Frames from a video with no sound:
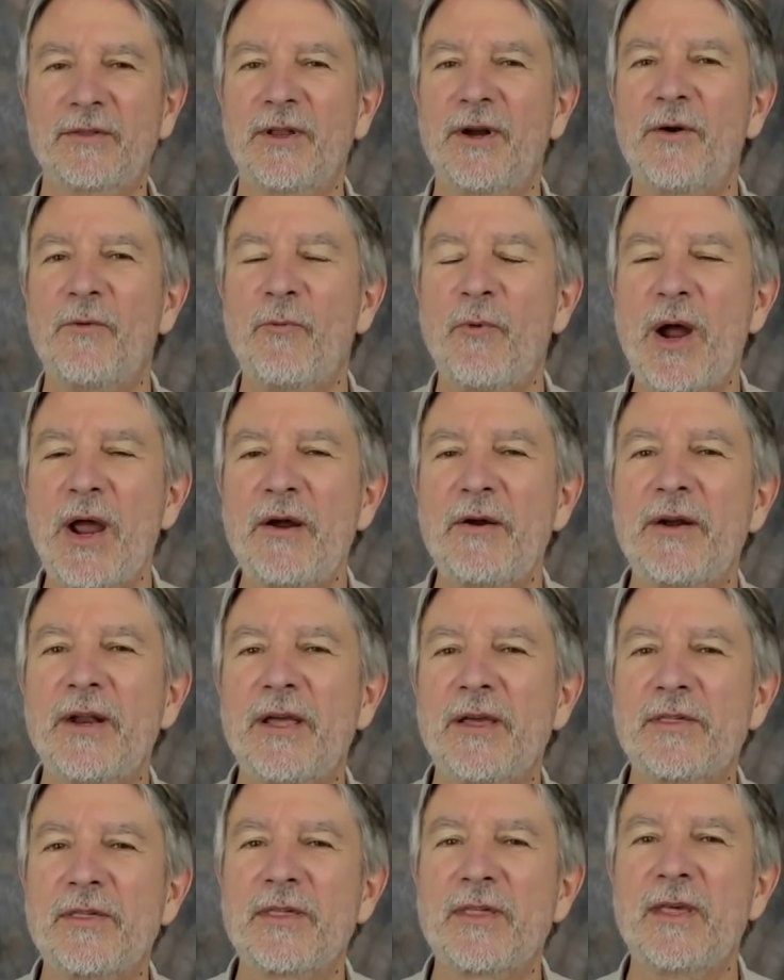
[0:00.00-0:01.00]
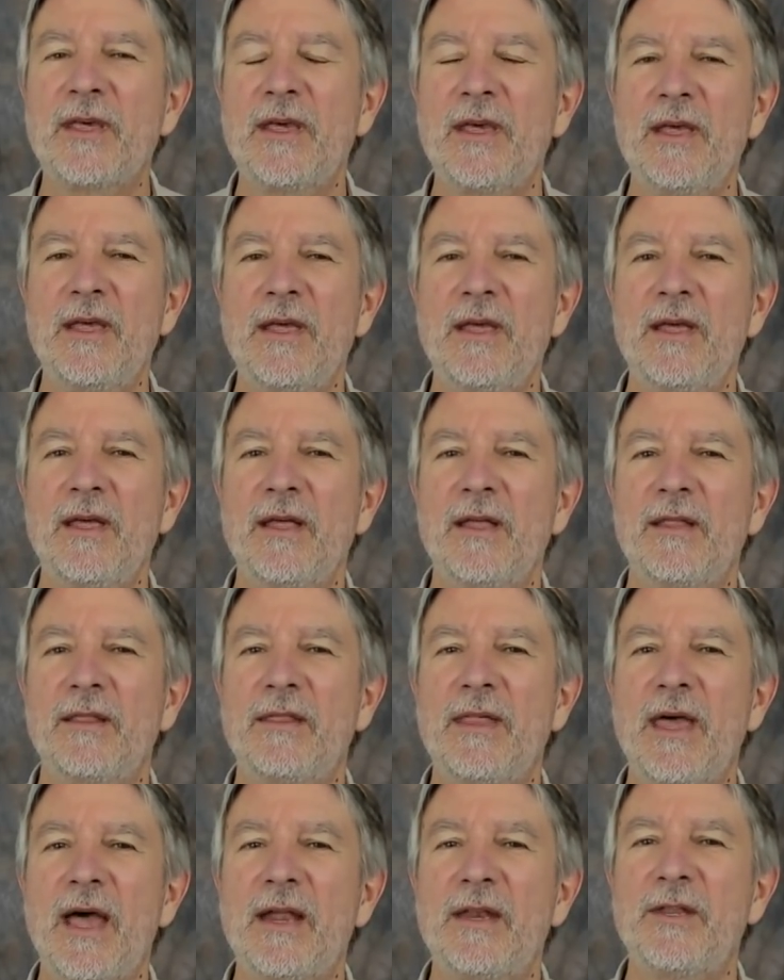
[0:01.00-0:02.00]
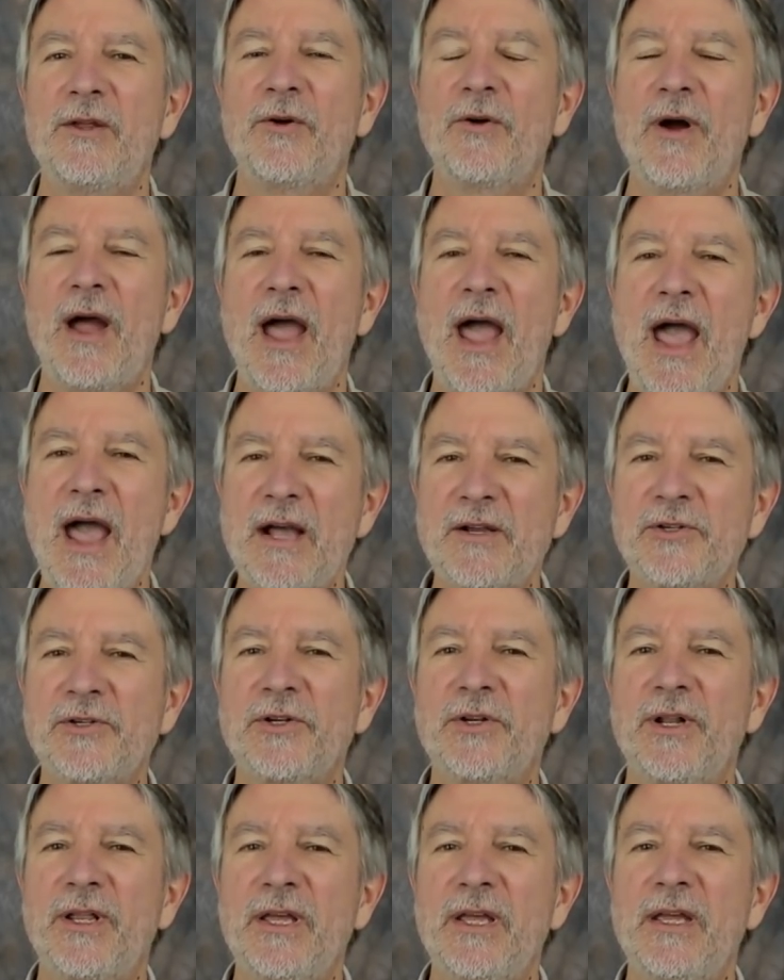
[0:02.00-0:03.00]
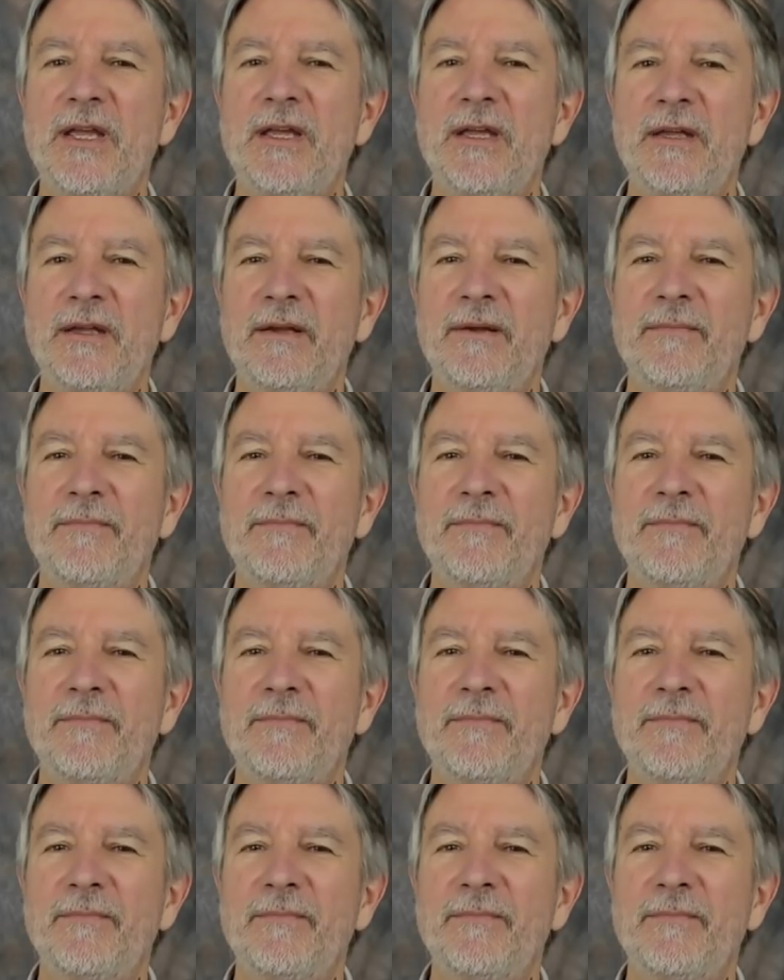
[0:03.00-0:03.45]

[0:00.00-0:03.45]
an awareness that you're actually